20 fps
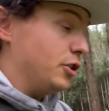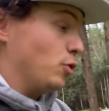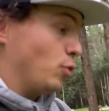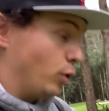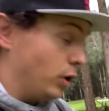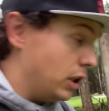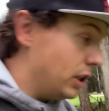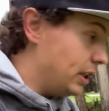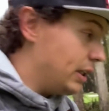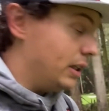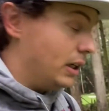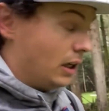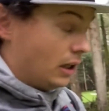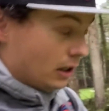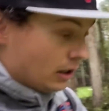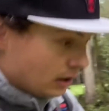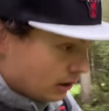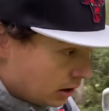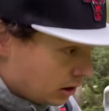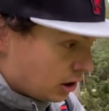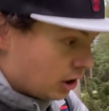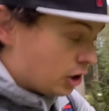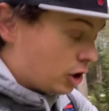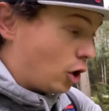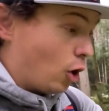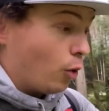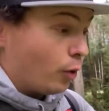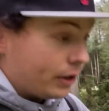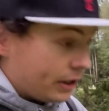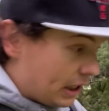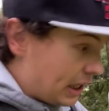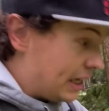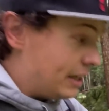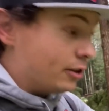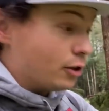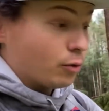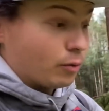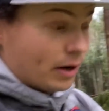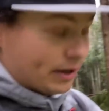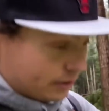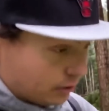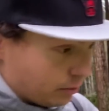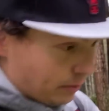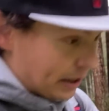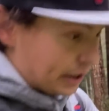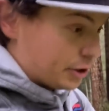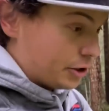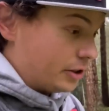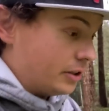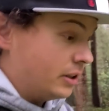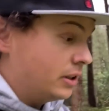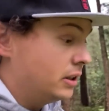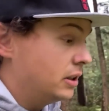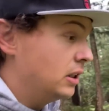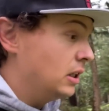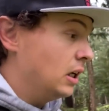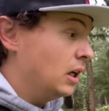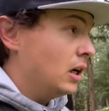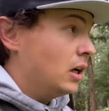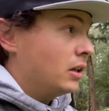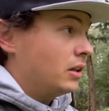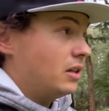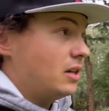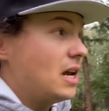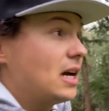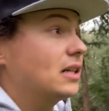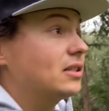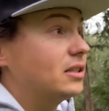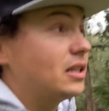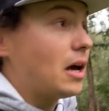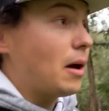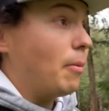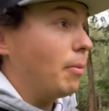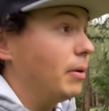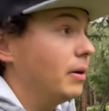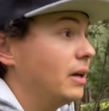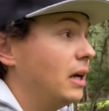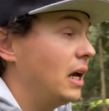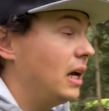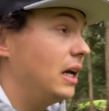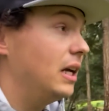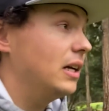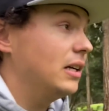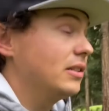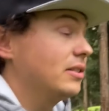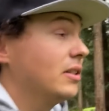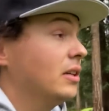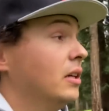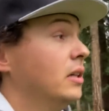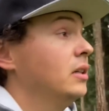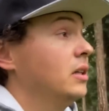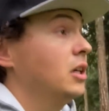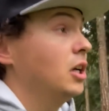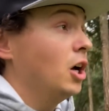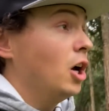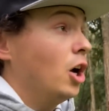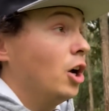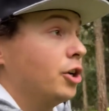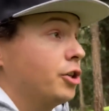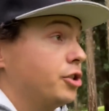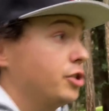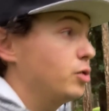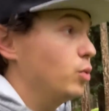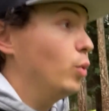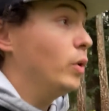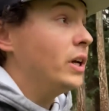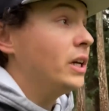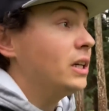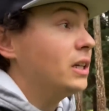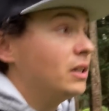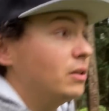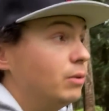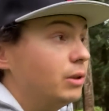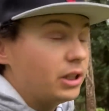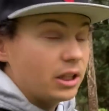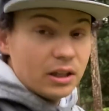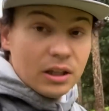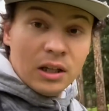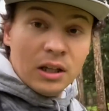really going in the right direction, the next step is swinging with